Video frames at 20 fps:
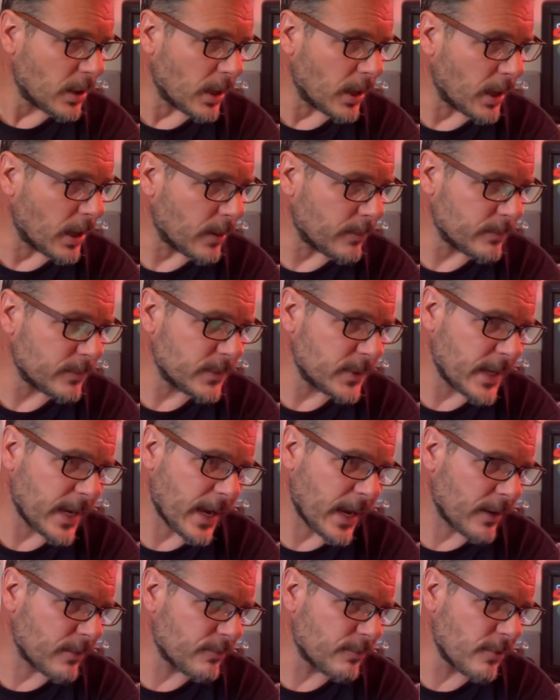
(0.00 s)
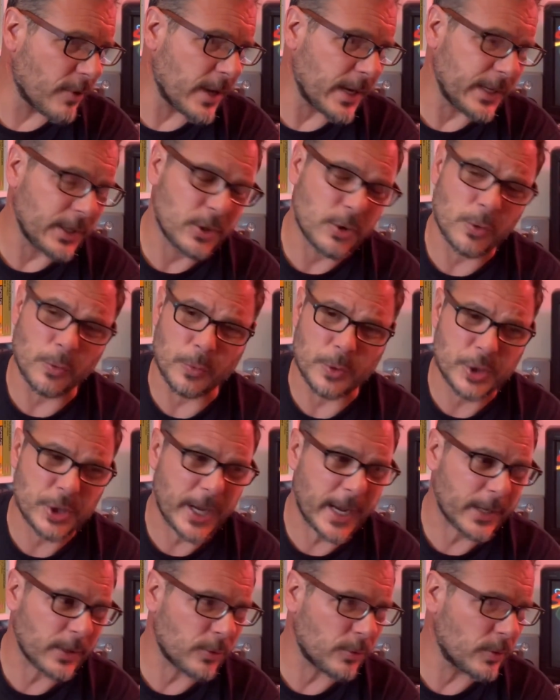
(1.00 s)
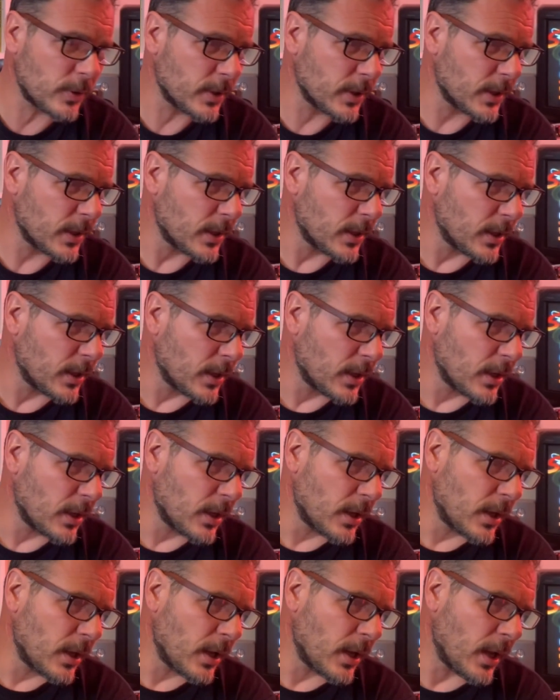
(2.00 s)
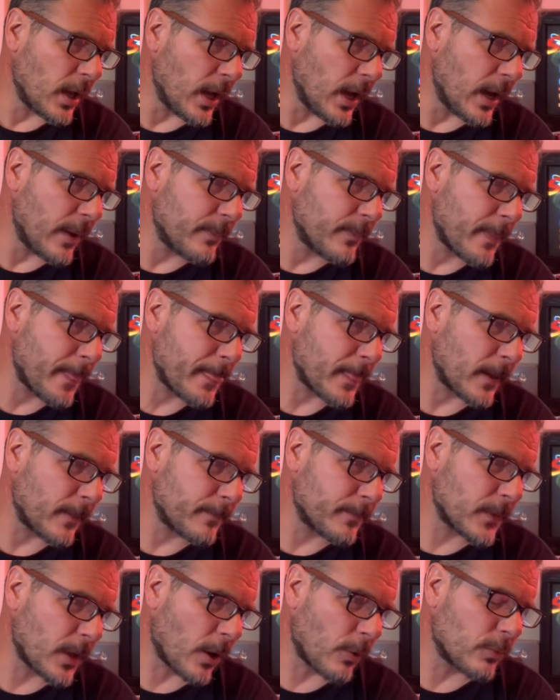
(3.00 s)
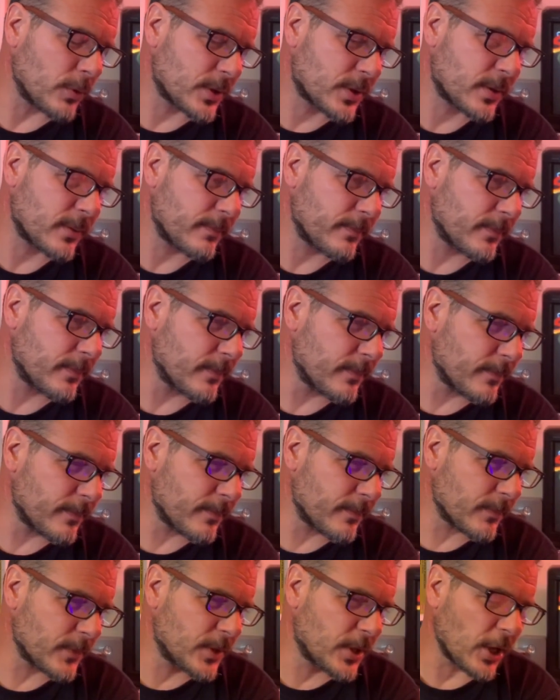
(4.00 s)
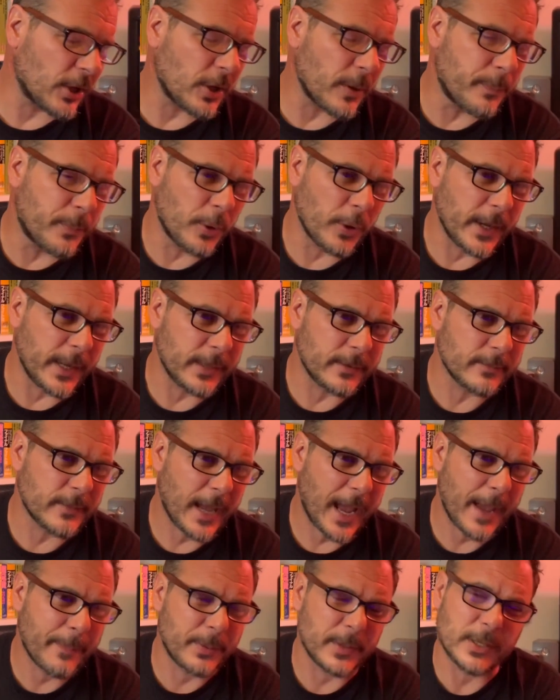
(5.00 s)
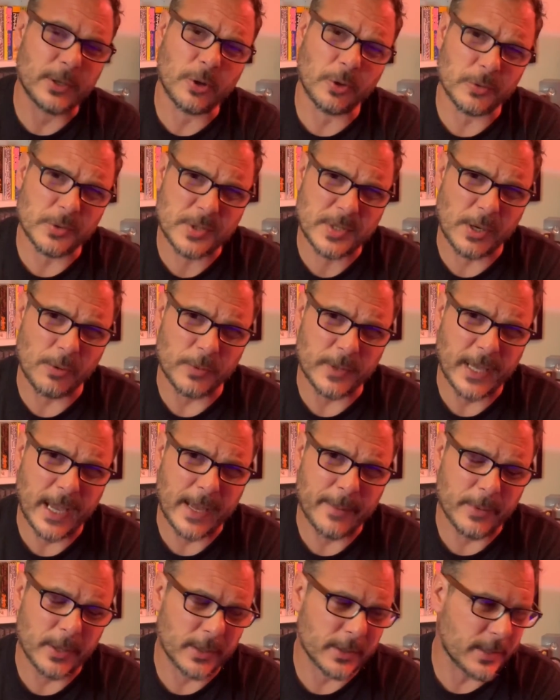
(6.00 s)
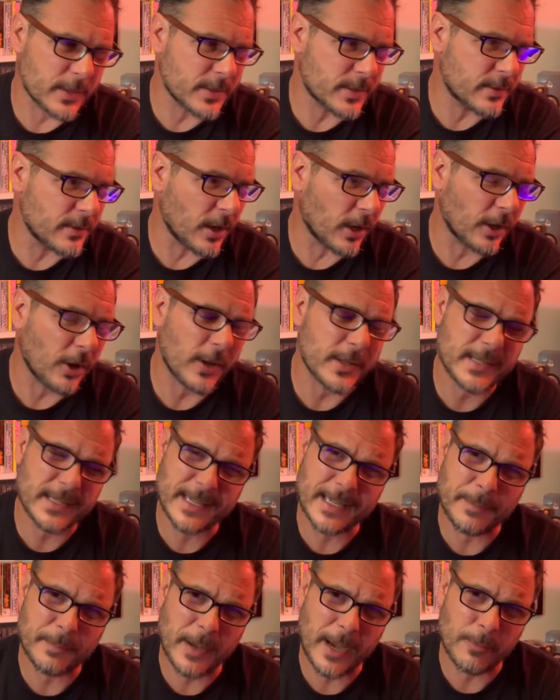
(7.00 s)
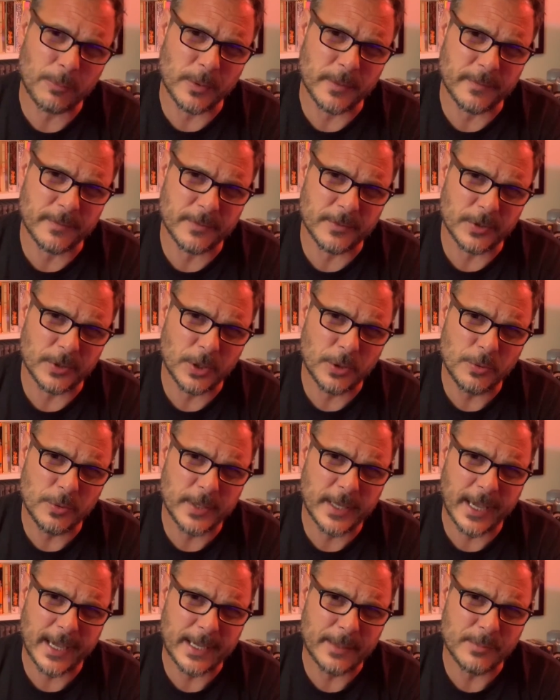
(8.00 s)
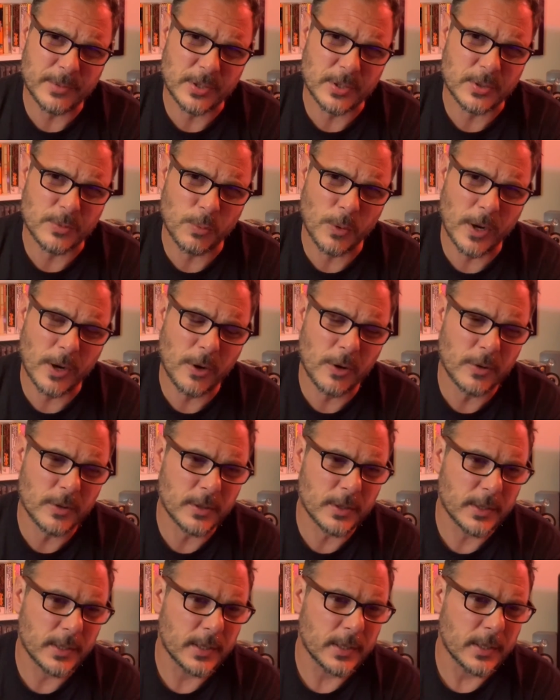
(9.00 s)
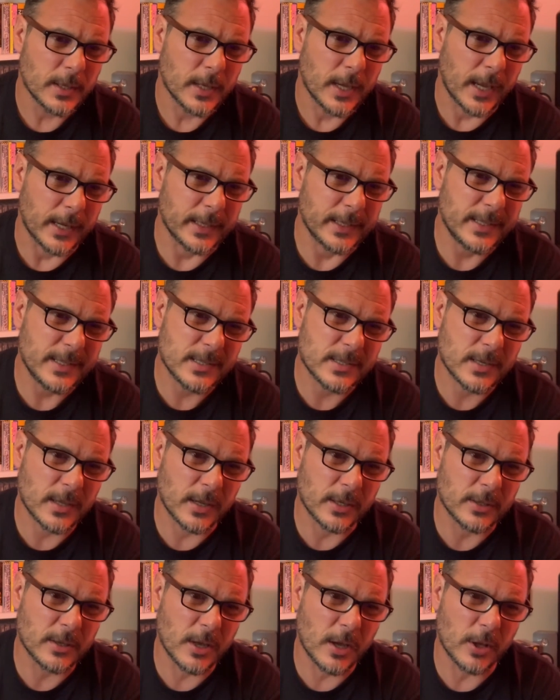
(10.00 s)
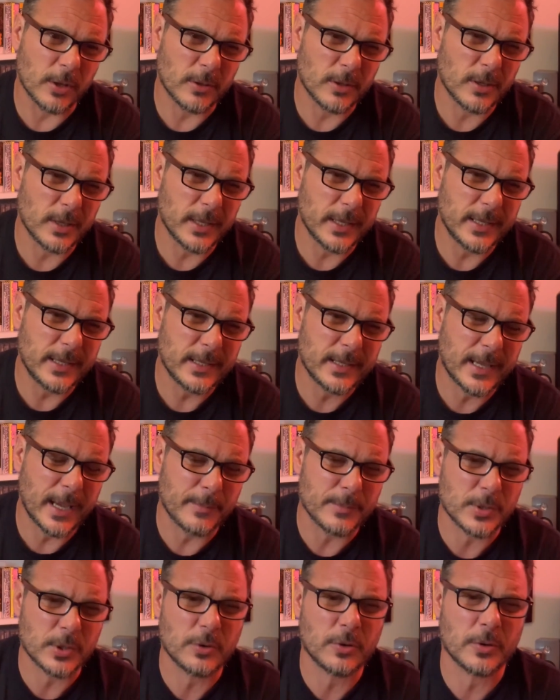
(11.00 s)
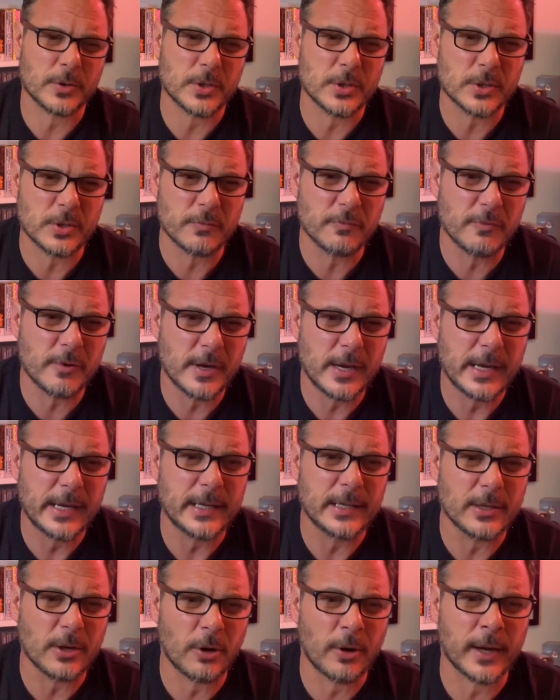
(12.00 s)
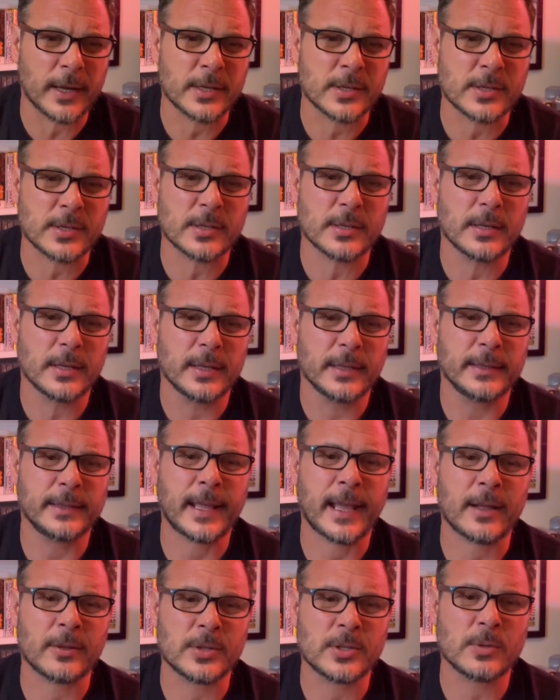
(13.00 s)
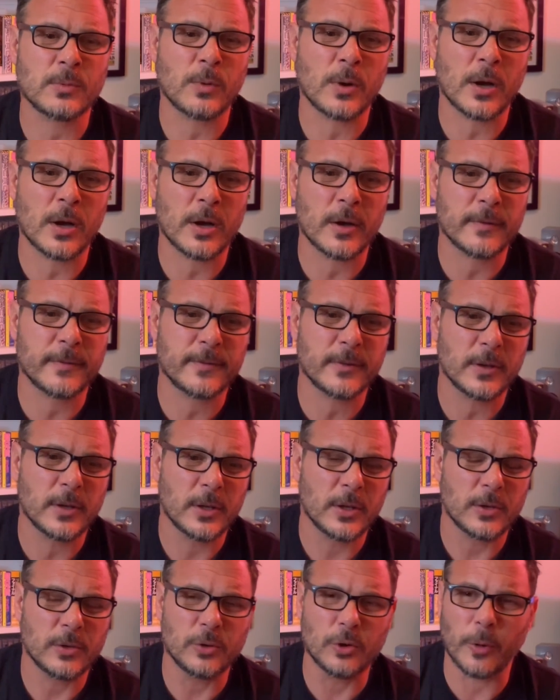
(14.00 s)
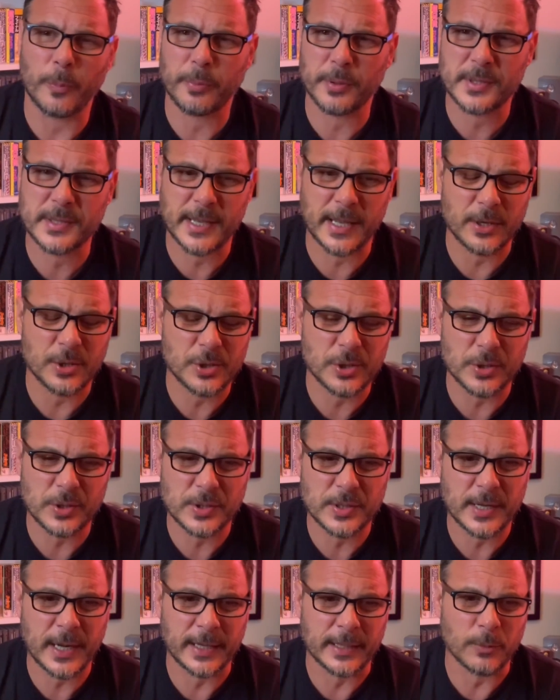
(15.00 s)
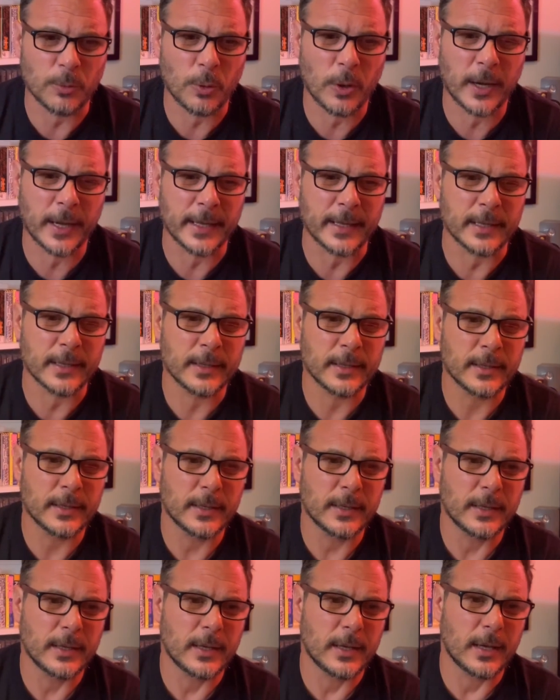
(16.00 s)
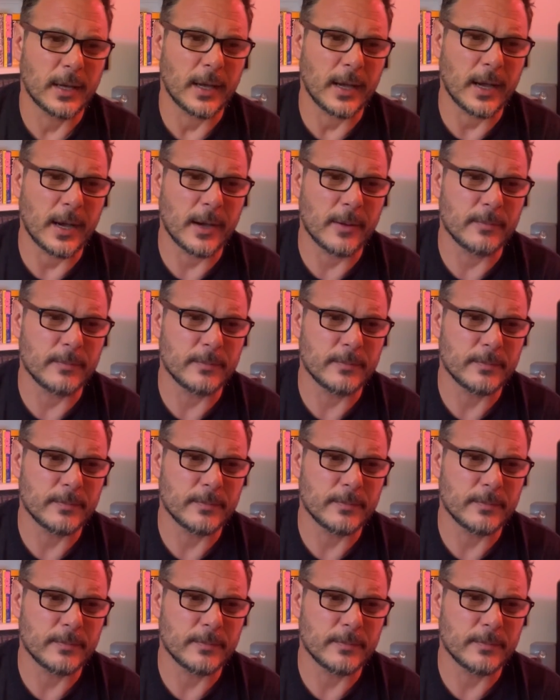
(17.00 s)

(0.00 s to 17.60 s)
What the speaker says: Yeah, really cool channel. I was gonna put in Happy Console Gamer because I like to keep up with new games as well, and he comes across as a really nice, down to earth, not pretentious in any way, a